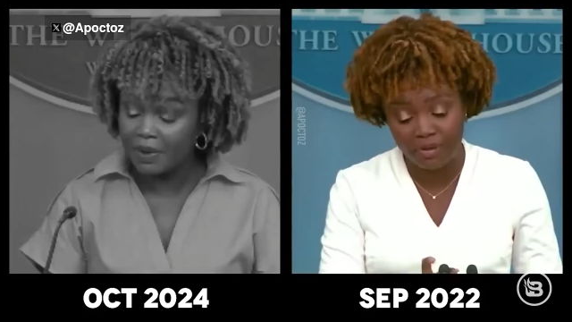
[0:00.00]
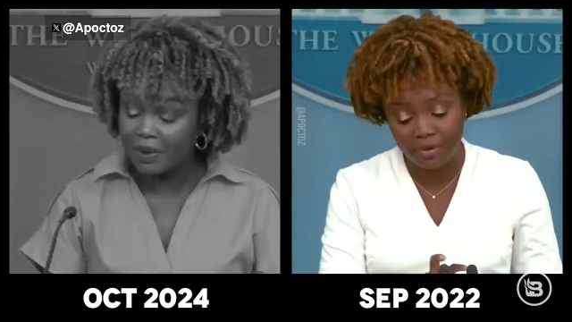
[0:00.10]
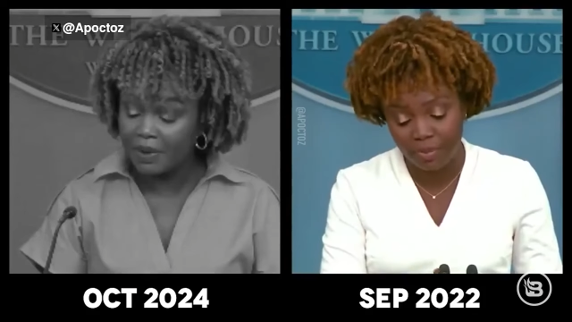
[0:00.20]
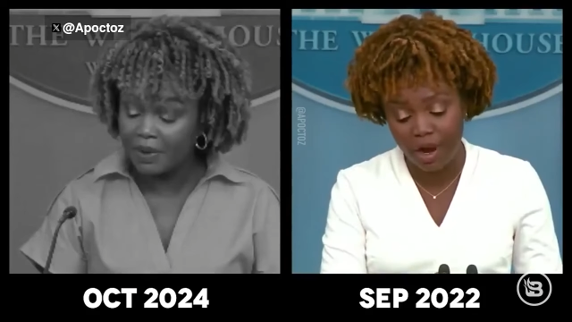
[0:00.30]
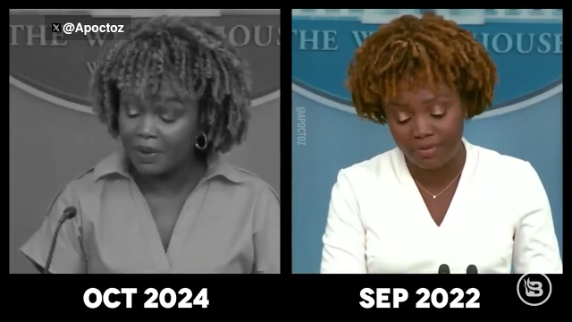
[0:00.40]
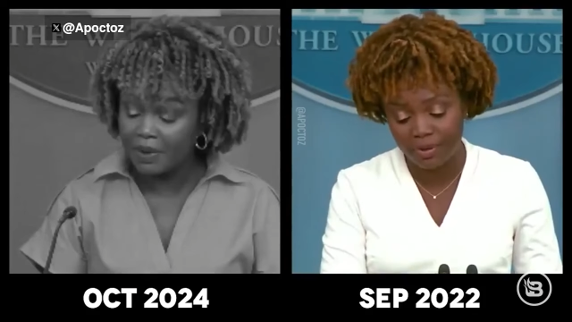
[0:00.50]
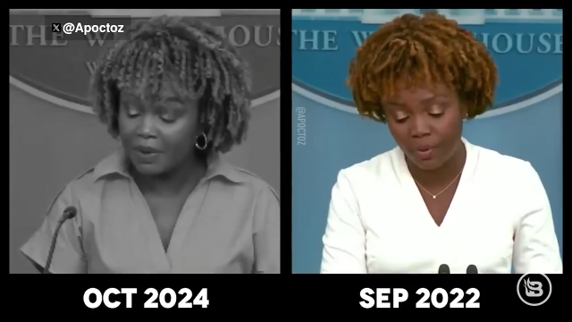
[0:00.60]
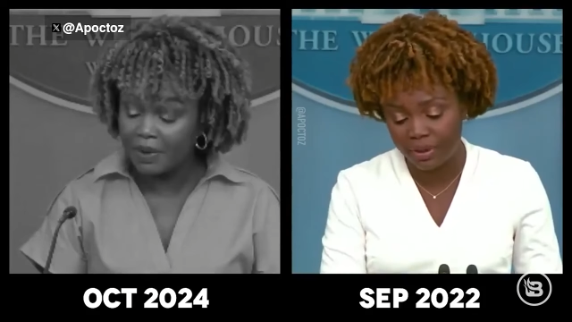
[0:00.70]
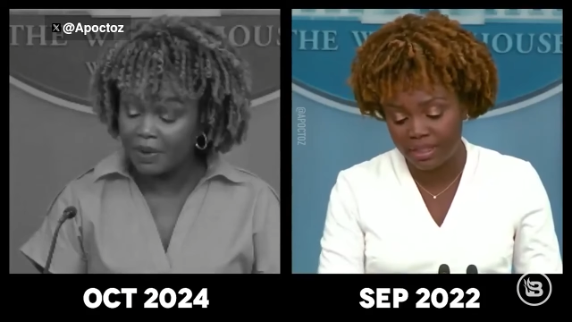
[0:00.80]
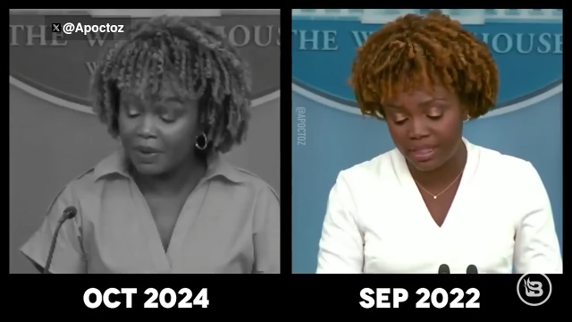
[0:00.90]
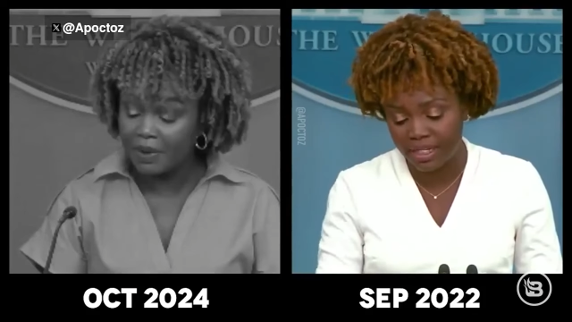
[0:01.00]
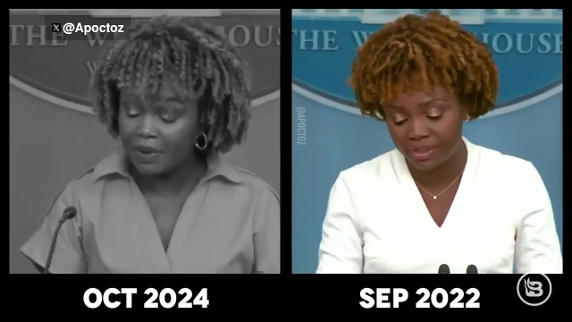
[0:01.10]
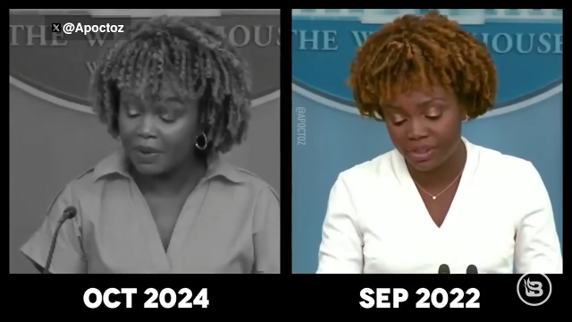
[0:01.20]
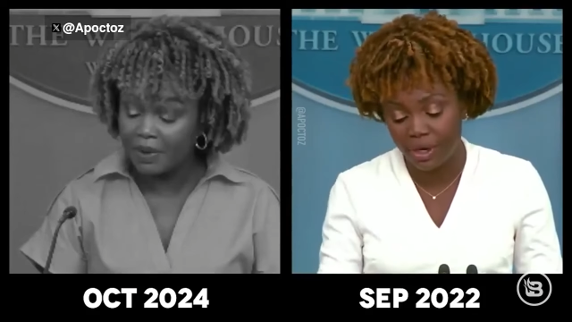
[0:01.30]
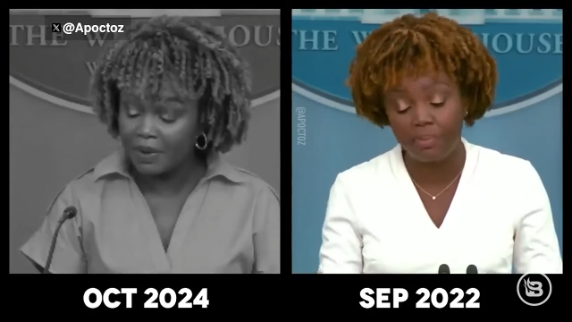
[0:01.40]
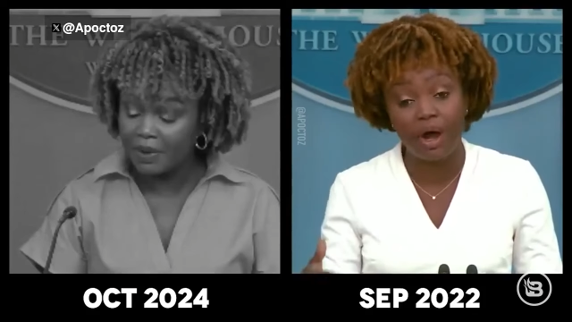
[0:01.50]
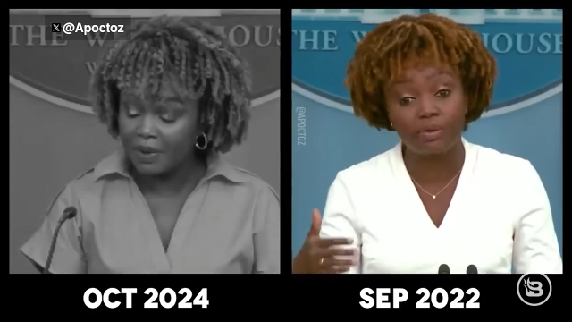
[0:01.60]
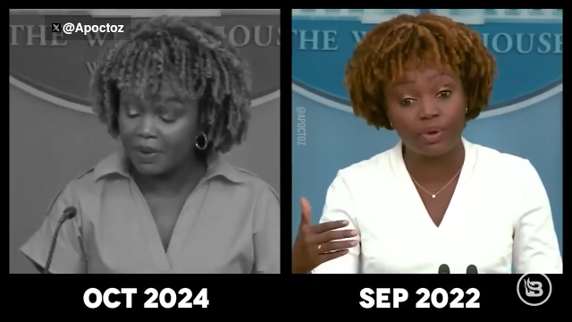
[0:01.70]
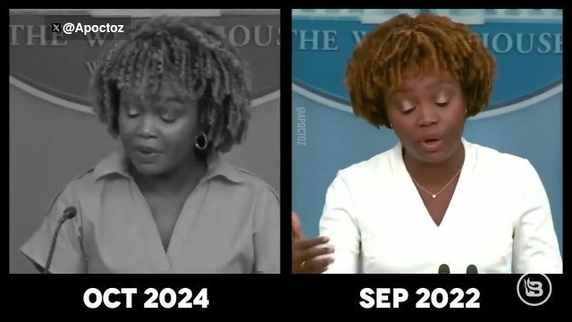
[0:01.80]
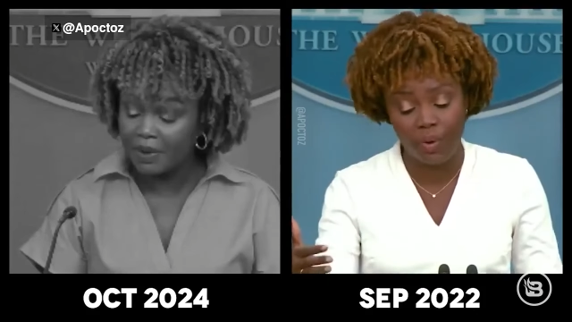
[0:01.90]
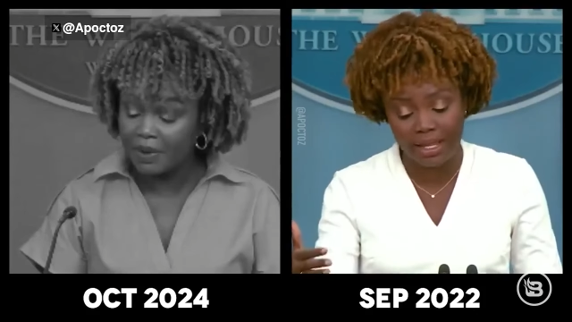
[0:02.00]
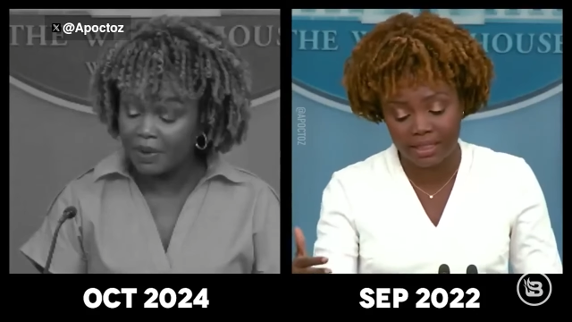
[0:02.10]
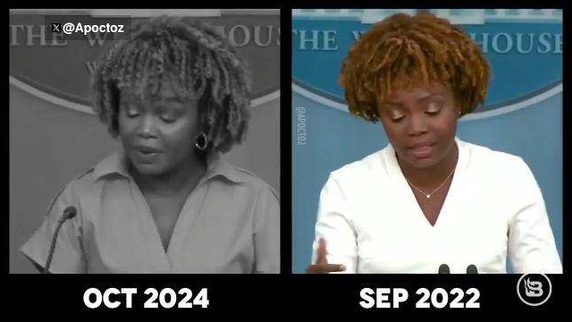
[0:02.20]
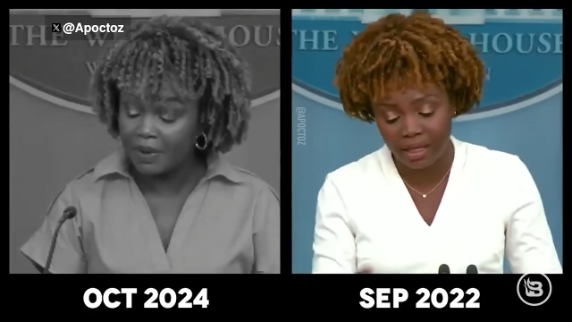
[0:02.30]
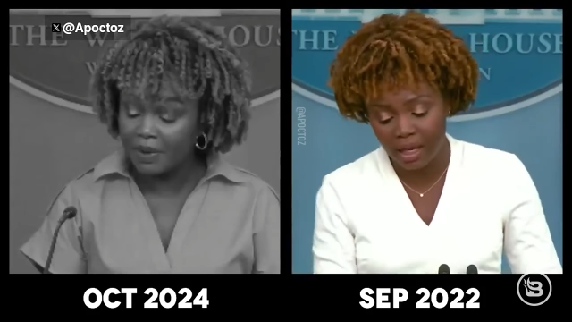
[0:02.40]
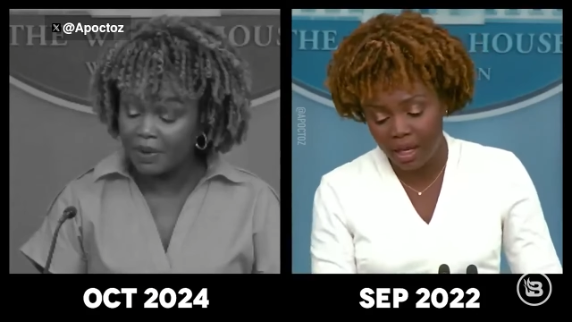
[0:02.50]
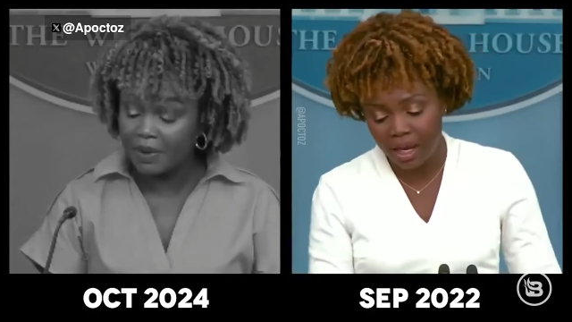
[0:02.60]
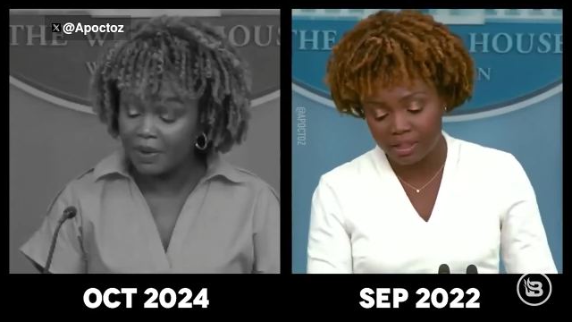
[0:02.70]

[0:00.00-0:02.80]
Speaker 1: non -for profit organizations upon request